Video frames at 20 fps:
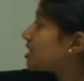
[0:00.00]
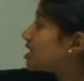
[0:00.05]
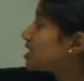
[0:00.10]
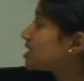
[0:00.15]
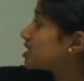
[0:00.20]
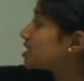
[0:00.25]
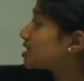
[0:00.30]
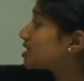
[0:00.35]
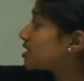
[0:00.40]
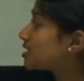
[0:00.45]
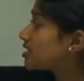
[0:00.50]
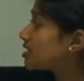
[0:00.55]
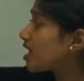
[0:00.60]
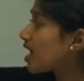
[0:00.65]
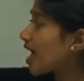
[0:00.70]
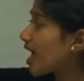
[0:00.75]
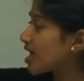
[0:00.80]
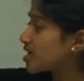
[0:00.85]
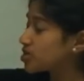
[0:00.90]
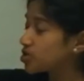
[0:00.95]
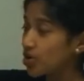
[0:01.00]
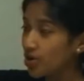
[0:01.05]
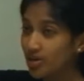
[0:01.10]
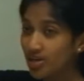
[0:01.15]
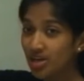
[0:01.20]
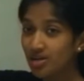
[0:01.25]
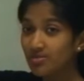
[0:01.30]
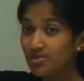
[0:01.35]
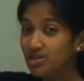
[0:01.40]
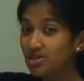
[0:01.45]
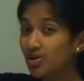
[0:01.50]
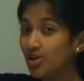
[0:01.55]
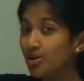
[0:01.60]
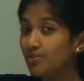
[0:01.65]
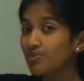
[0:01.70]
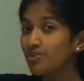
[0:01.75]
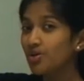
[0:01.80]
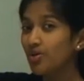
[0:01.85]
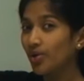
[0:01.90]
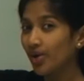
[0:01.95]
This sodium is
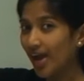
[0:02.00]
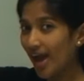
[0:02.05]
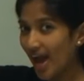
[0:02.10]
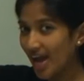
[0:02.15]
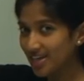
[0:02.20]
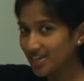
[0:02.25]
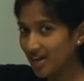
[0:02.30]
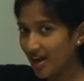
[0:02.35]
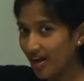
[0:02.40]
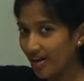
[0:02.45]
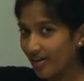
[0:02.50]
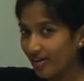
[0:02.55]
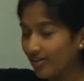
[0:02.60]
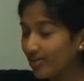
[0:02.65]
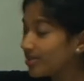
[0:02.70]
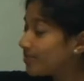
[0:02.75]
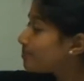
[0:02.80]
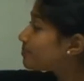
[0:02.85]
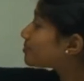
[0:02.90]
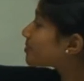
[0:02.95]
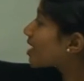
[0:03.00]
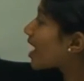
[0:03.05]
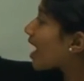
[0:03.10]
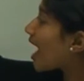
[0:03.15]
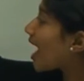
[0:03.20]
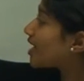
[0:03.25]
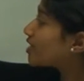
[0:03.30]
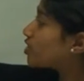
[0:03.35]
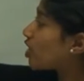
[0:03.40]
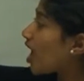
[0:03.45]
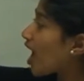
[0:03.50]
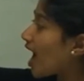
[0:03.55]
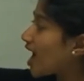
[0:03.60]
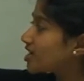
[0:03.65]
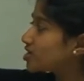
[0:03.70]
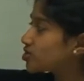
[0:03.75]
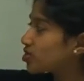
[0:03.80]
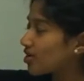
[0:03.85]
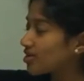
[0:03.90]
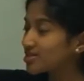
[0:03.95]
going to be your cation, and your
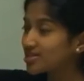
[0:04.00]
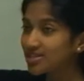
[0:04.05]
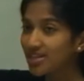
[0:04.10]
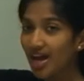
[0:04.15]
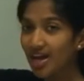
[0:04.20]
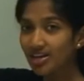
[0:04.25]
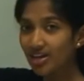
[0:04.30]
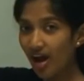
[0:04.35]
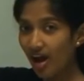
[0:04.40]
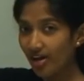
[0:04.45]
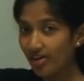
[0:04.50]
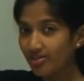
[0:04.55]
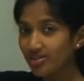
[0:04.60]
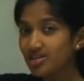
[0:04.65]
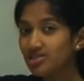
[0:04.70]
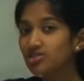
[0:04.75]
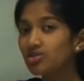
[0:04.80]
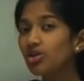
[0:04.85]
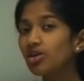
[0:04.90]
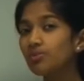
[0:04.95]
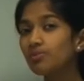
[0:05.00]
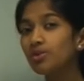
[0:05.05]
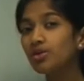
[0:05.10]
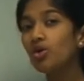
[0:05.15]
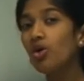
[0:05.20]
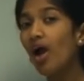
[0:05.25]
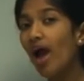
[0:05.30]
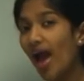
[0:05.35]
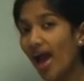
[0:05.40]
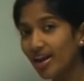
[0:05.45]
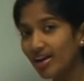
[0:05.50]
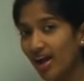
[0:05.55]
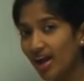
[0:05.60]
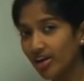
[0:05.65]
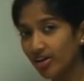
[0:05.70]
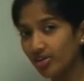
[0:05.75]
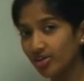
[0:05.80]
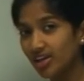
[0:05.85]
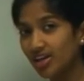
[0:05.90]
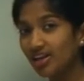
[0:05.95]
hydroxide ion is going to be your
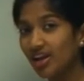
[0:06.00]
anion.